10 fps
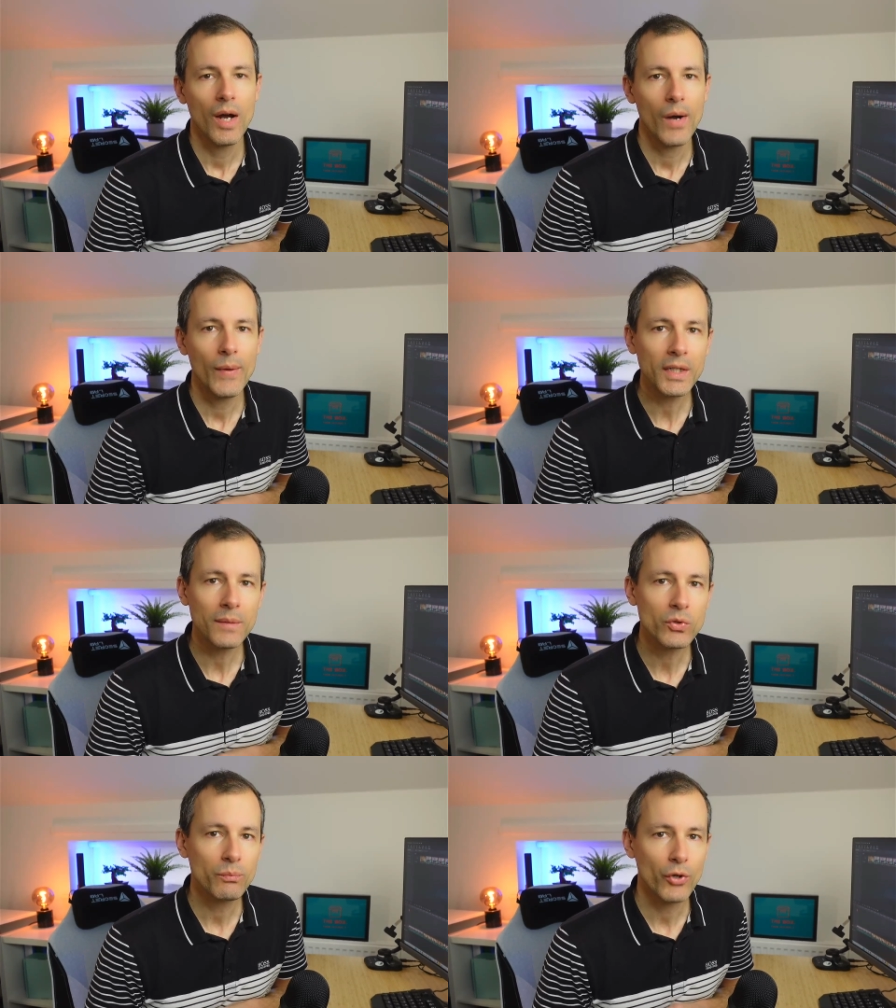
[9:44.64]
Uh, when it
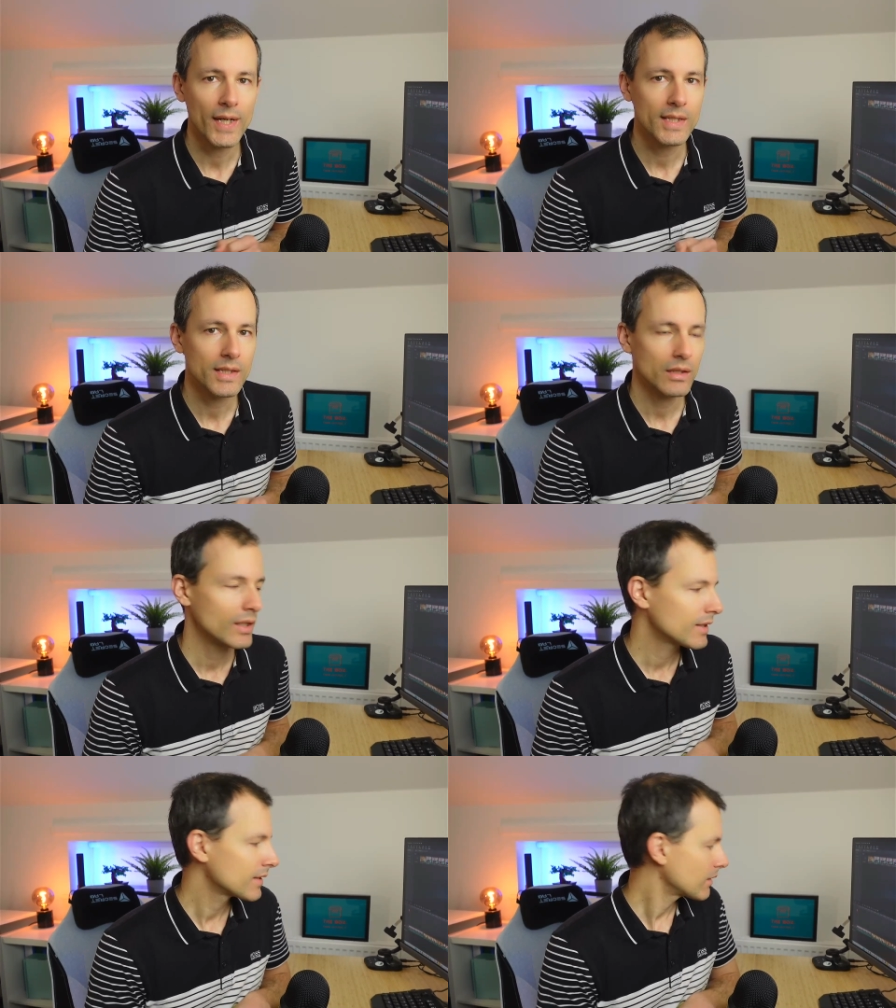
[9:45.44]
comes to price,
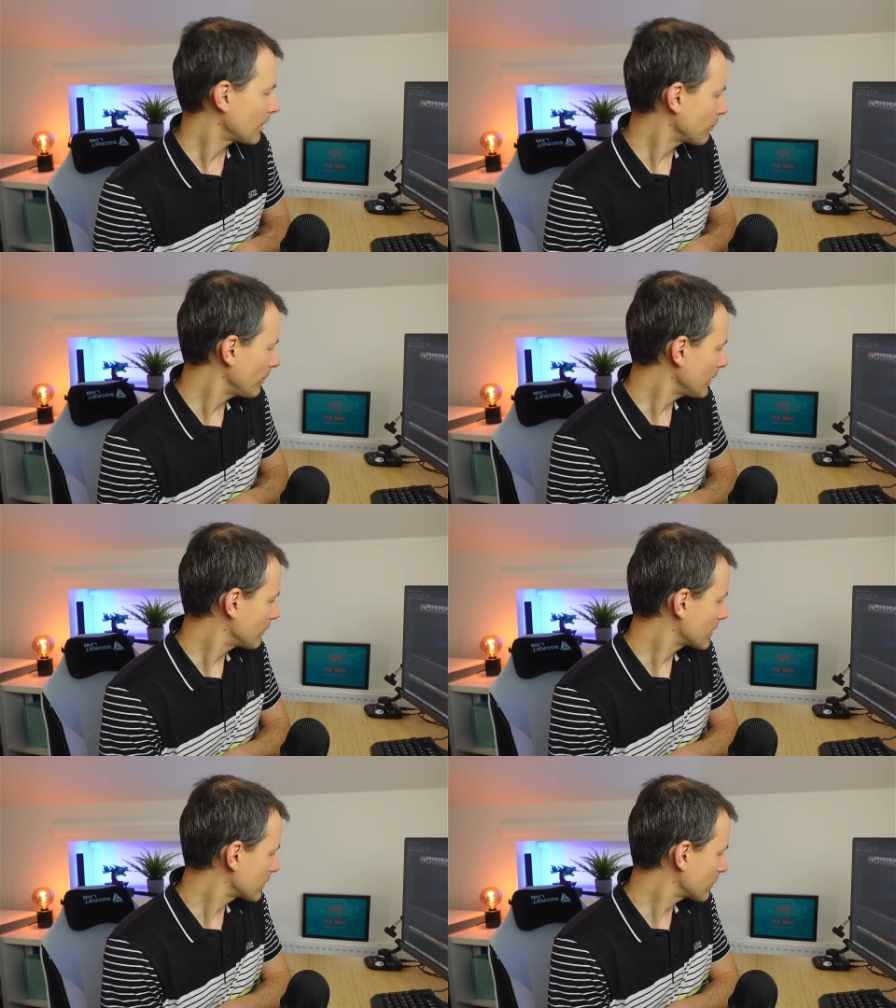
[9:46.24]
it's uh, probably
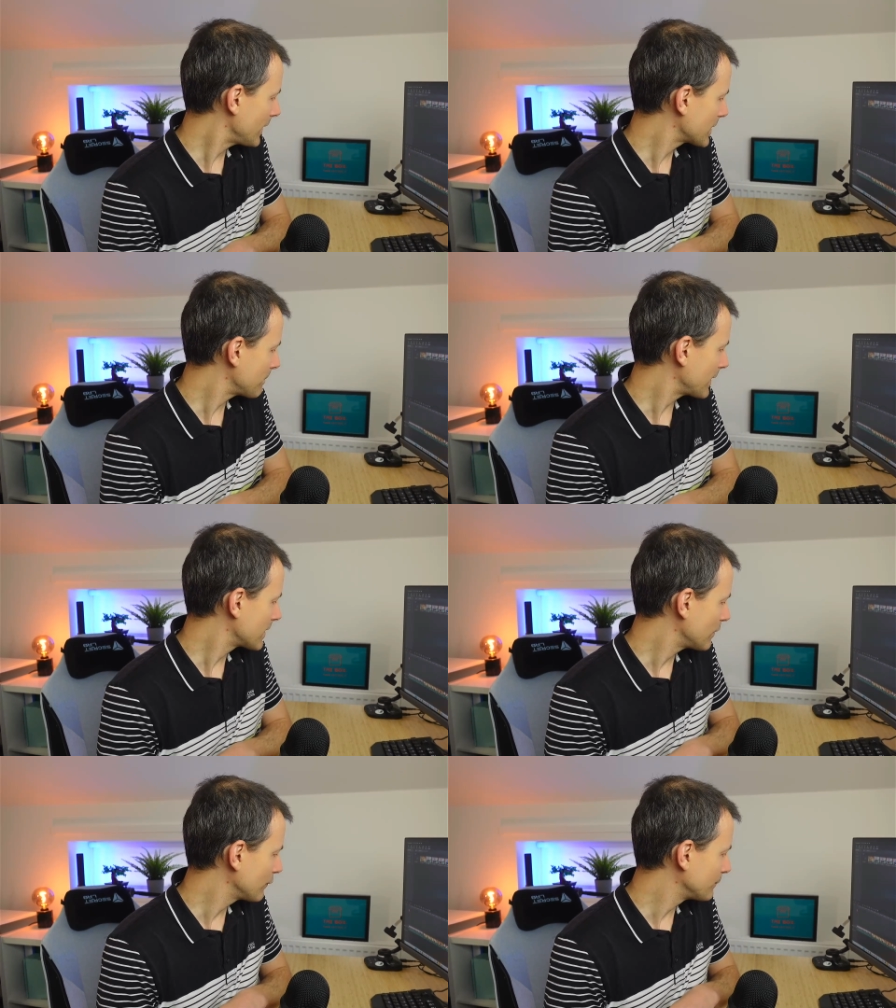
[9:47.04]
it's quite
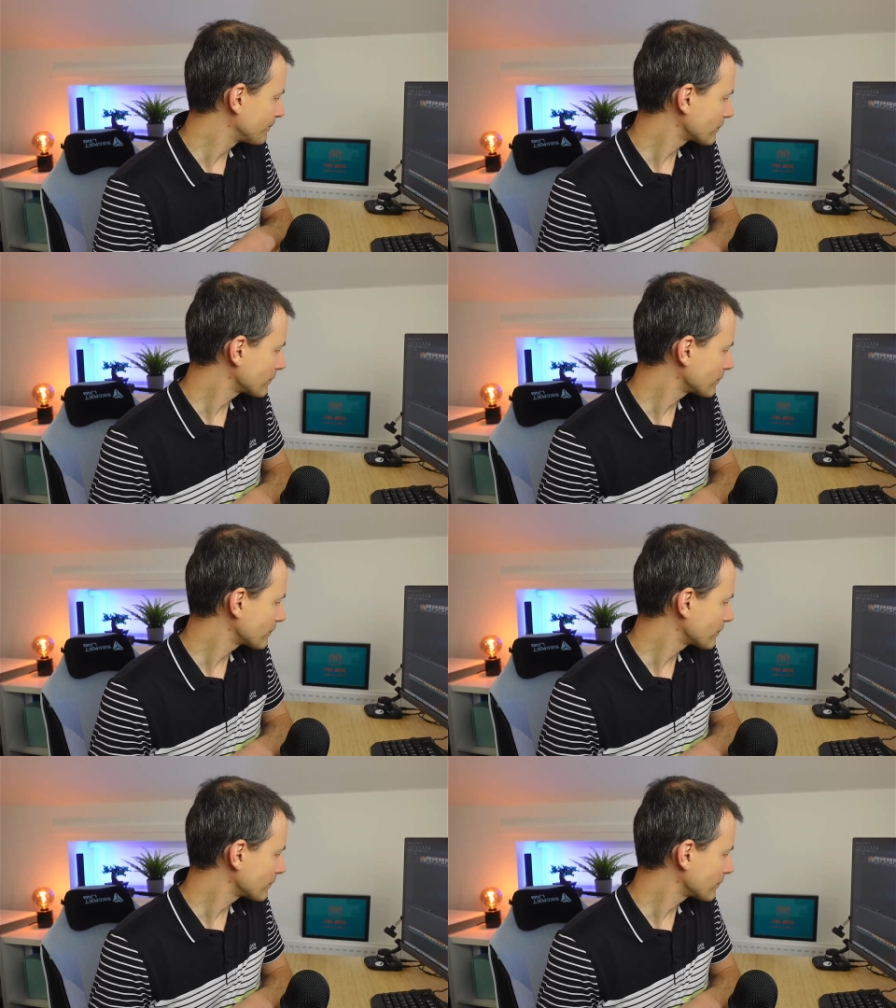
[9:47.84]
expensive.